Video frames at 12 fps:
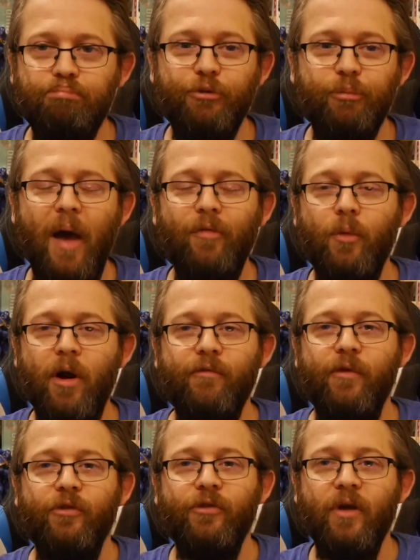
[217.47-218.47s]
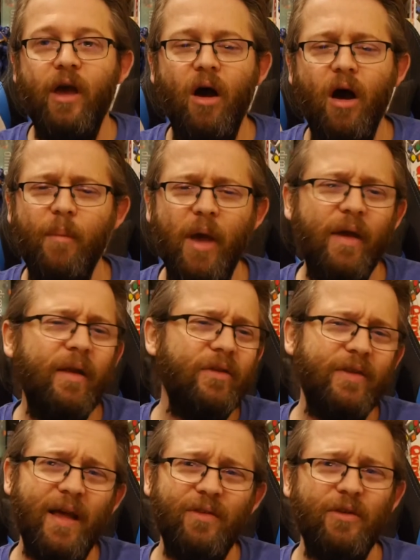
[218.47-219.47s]
spot the reference. And
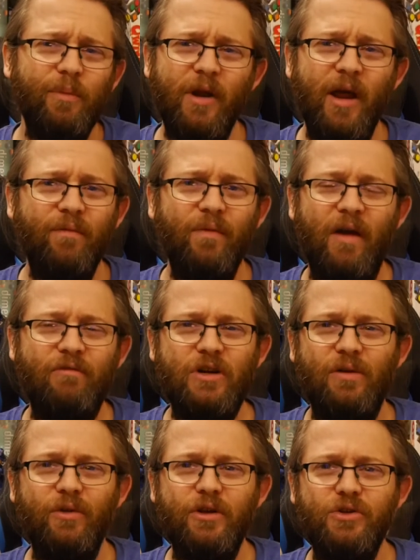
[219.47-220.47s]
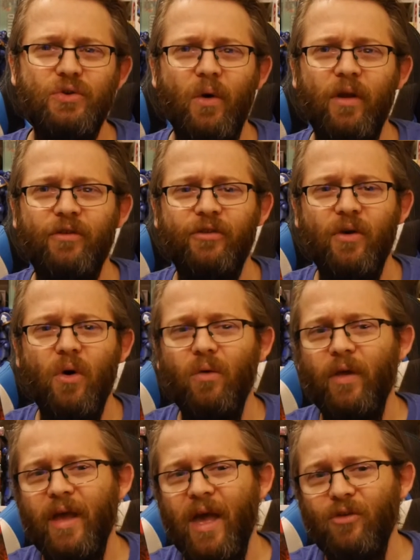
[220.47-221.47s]
it's not something I've generally enjoyed.
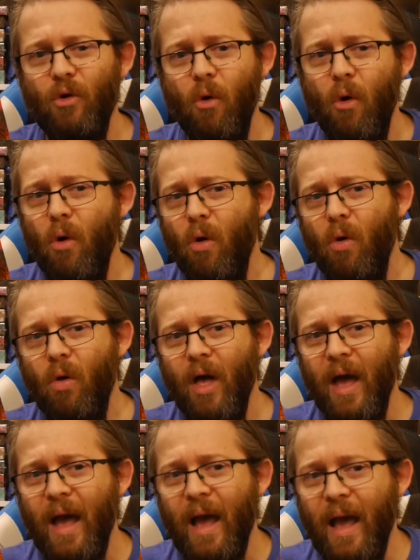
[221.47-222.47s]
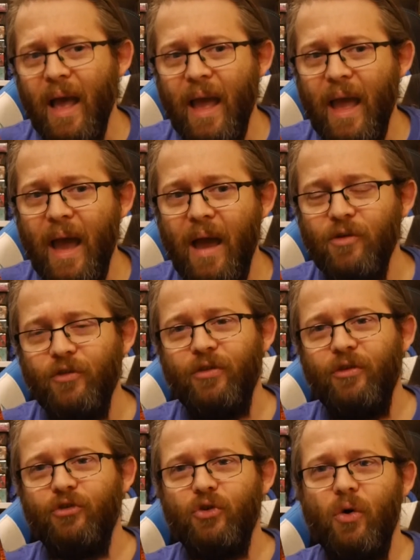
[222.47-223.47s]
So, like, as a whole,
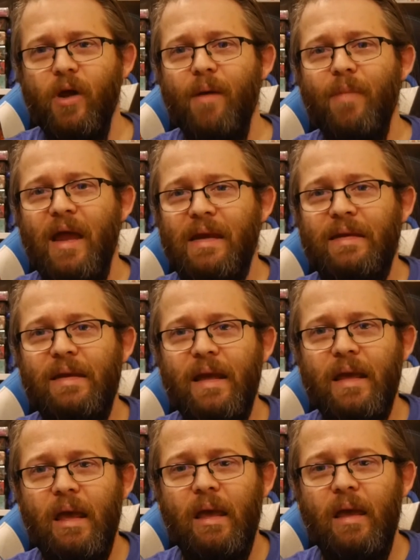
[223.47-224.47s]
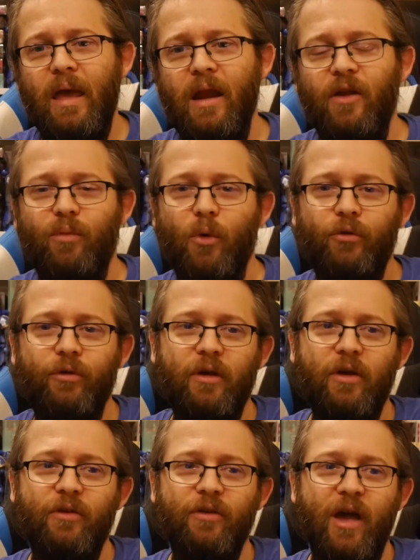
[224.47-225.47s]
the story I'm not digging. And it's mostly
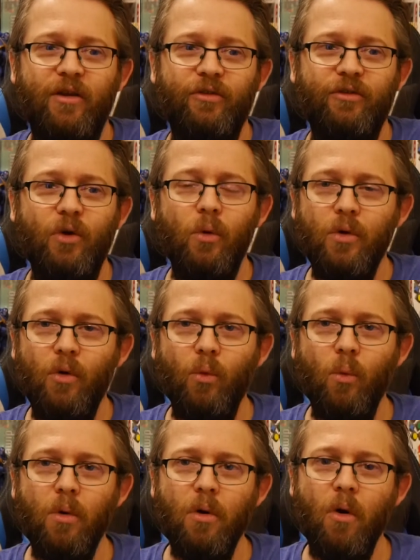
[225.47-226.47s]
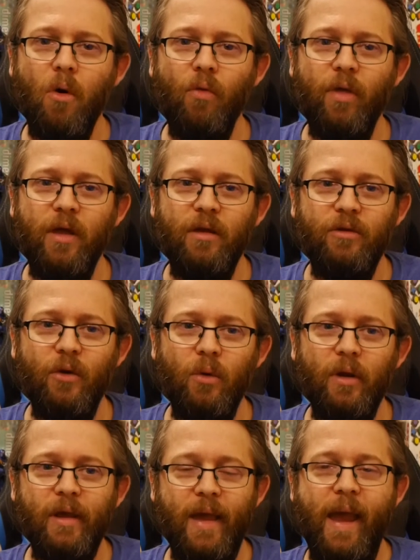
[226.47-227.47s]
because I just don't know the world and
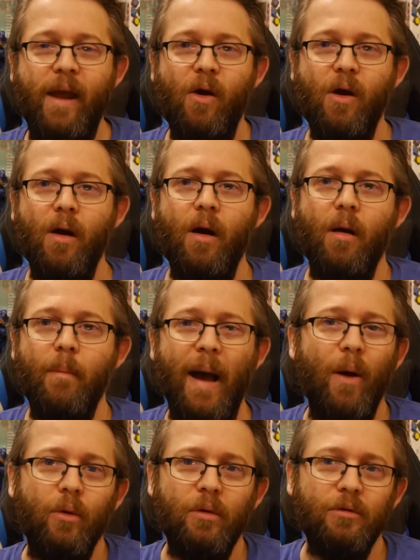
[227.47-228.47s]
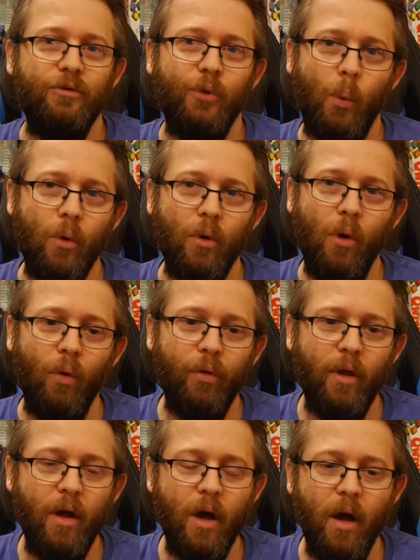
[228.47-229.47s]
don't care about the
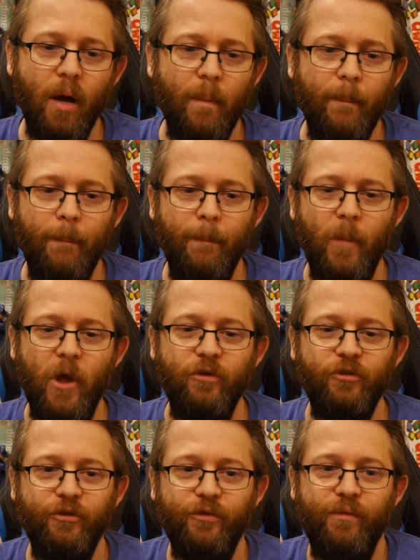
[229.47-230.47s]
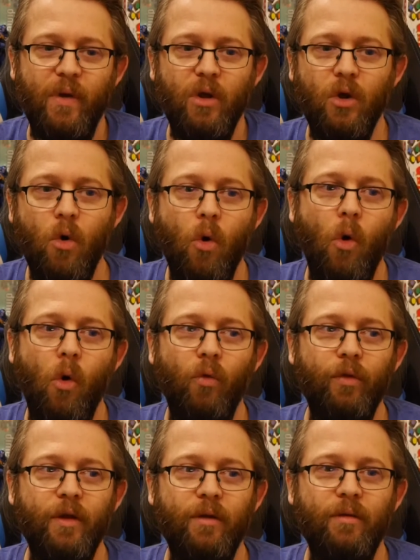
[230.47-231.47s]
world. It's just very
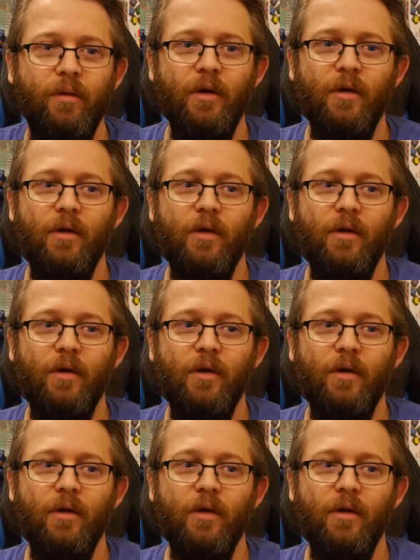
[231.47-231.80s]
cold and,